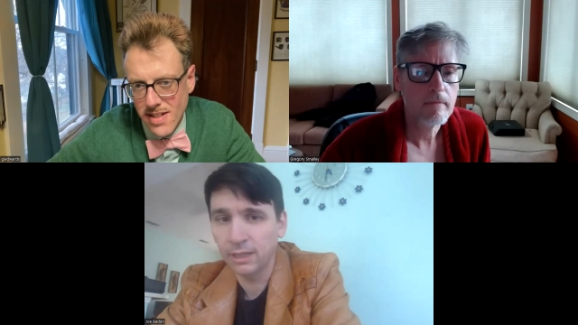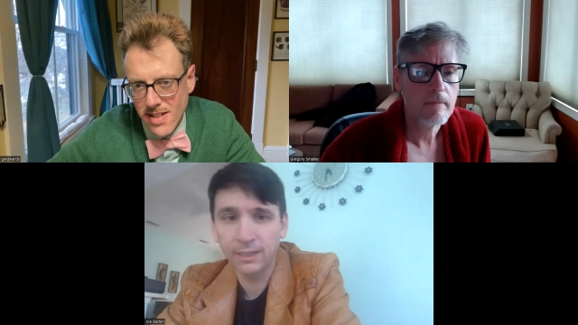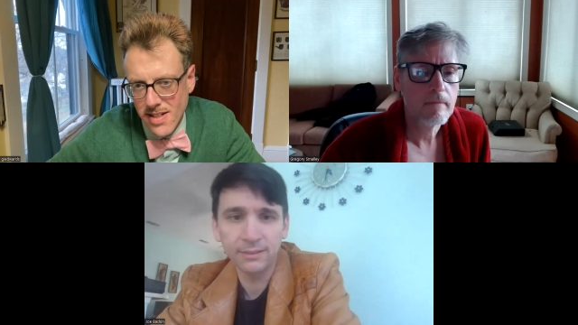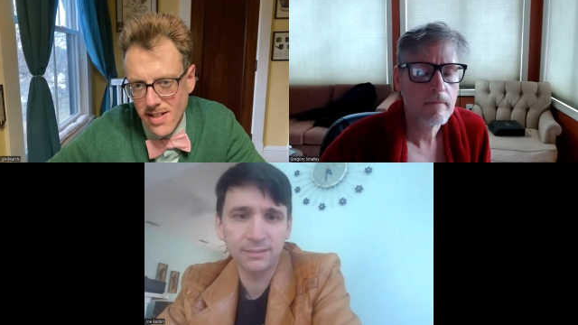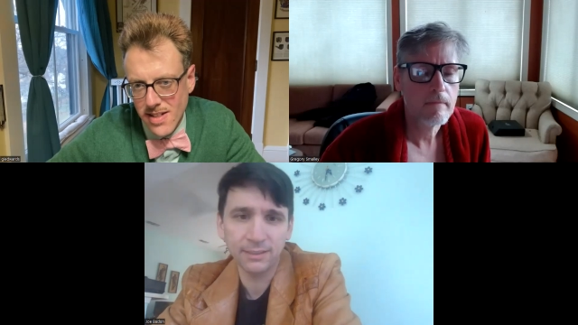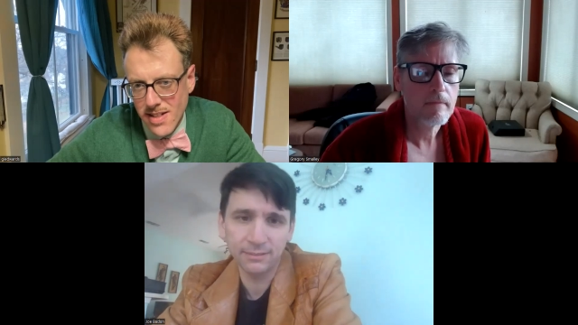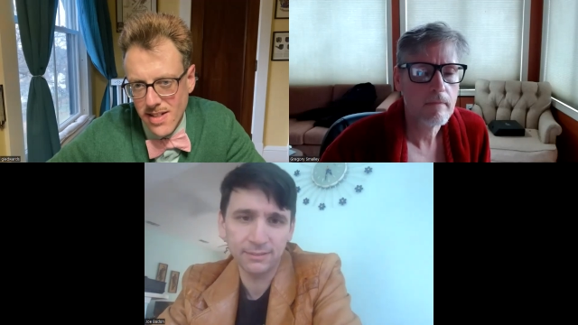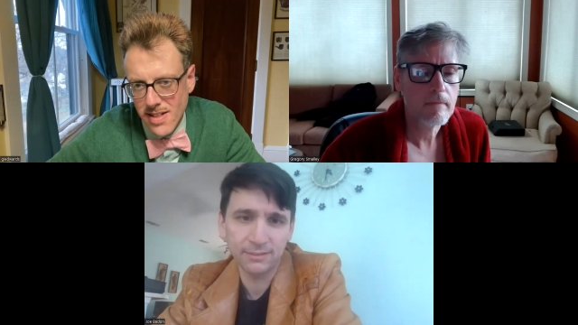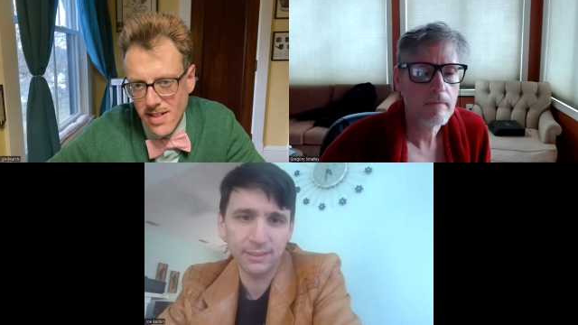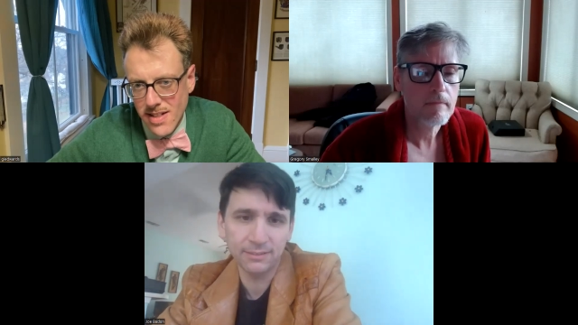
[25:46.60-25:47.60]

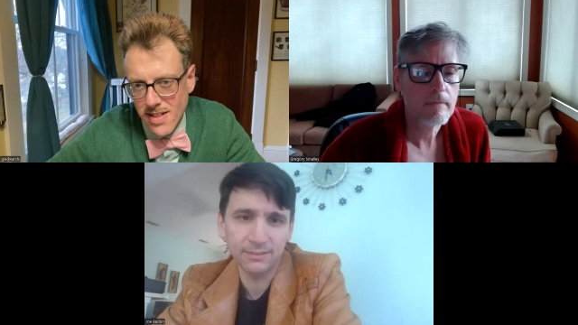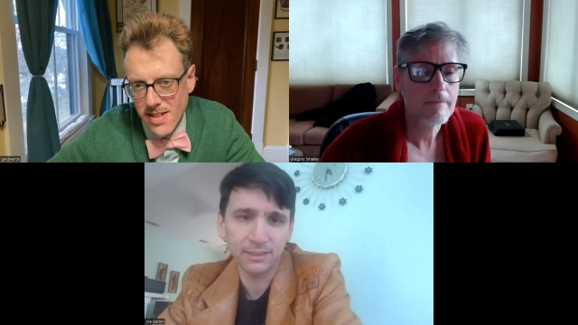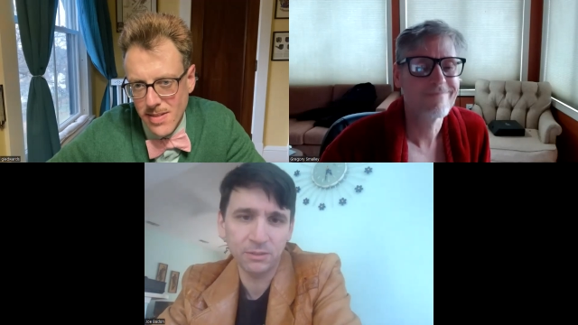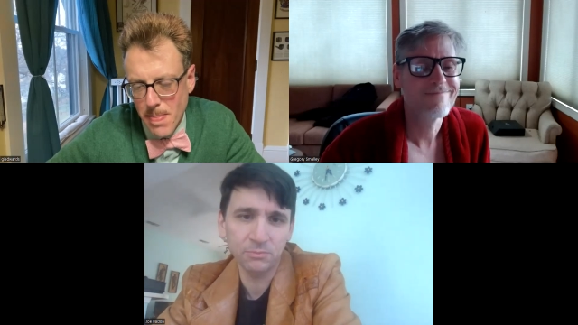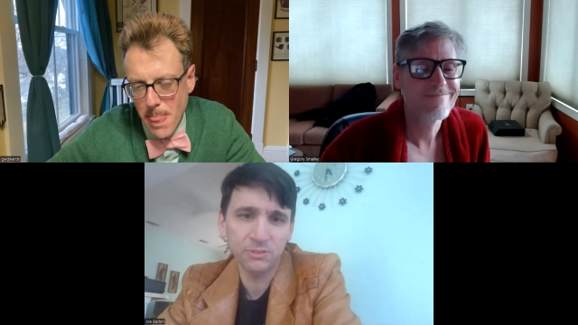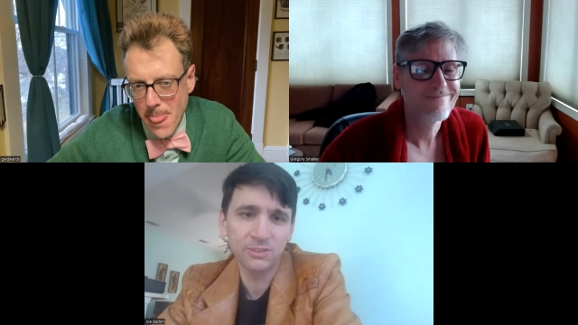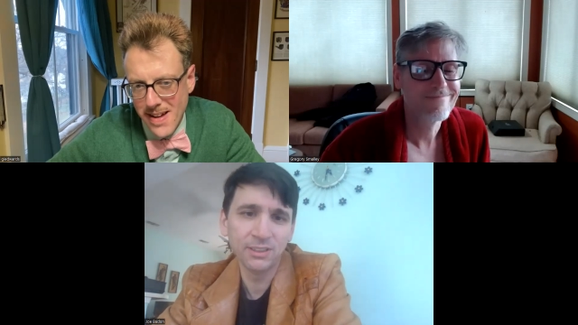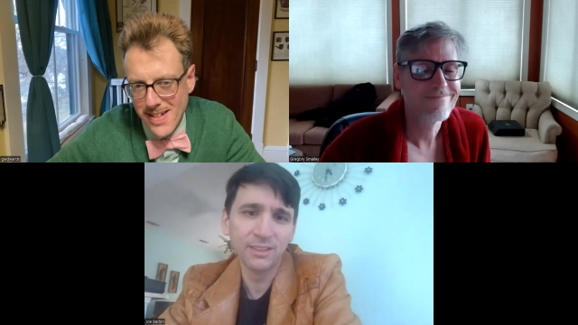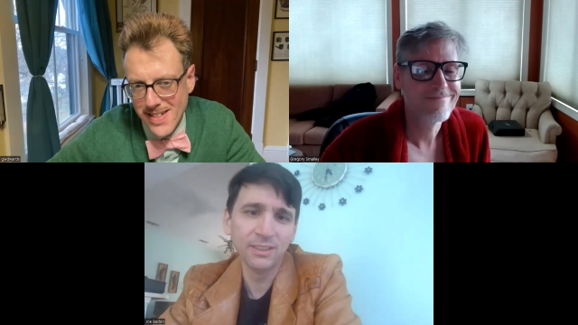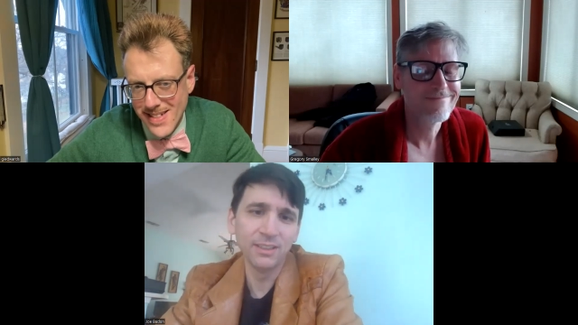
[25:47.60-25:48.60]
Speaker 1: nonsense that seems
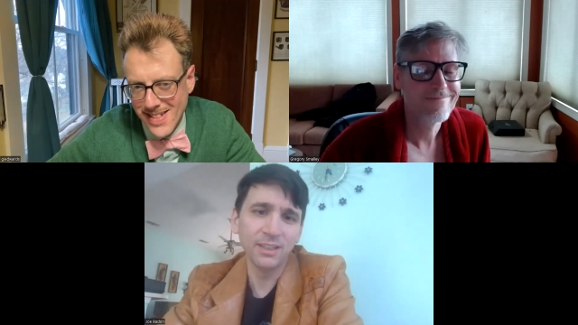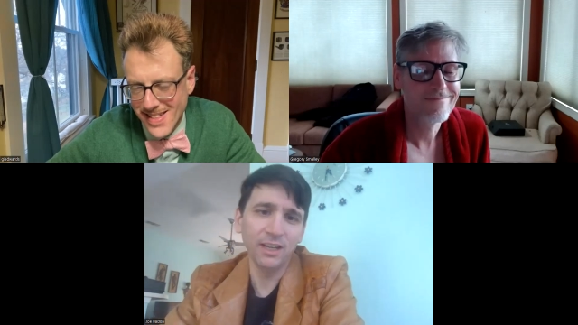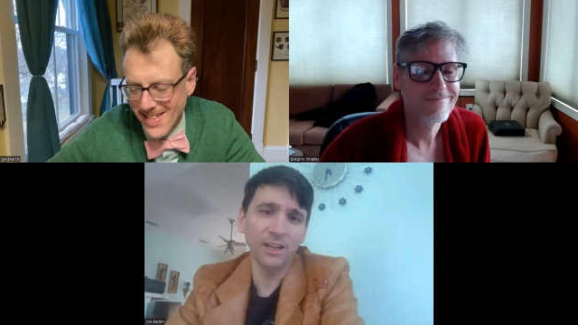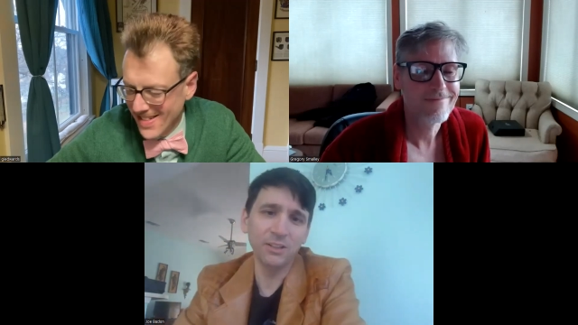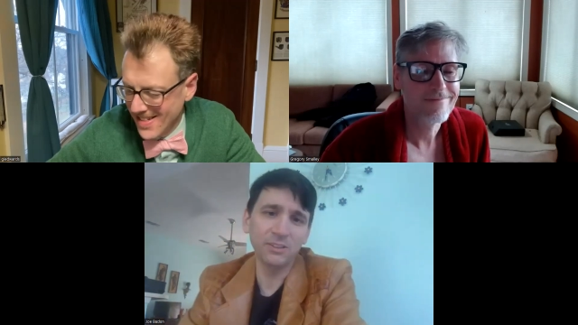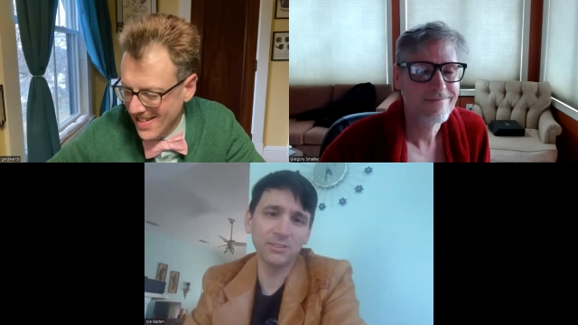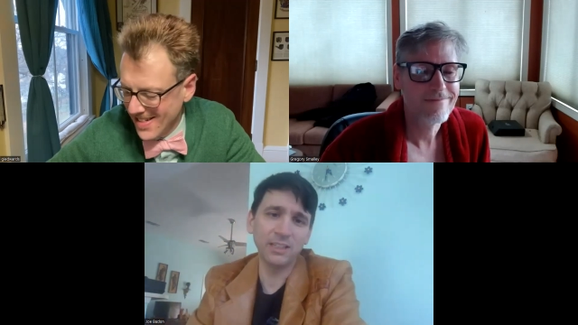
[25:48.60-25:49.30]
uh,